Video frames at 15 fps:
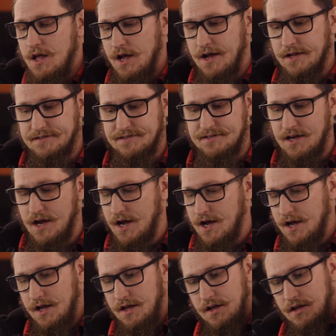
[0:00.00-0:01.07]

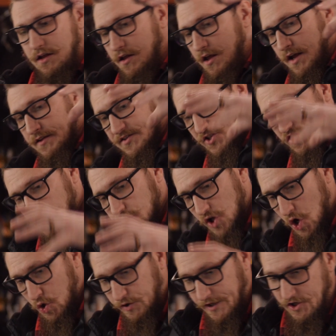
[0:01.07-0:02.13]
It's
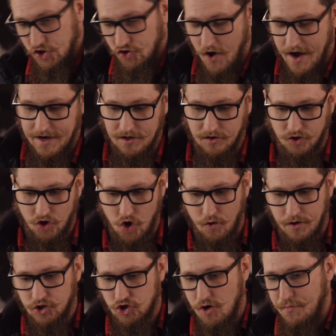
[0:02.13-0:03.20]
slowly draining through
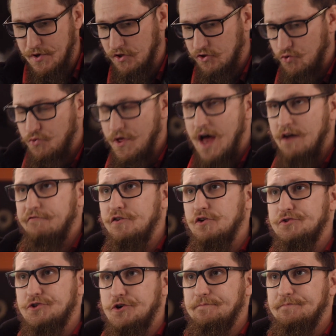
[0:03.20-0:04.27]
and dripping through that
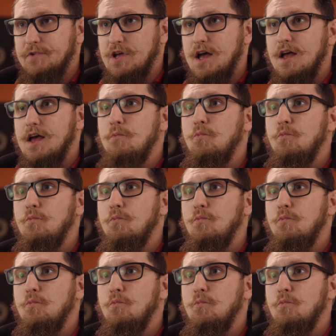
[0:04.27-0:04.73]
filter, okay?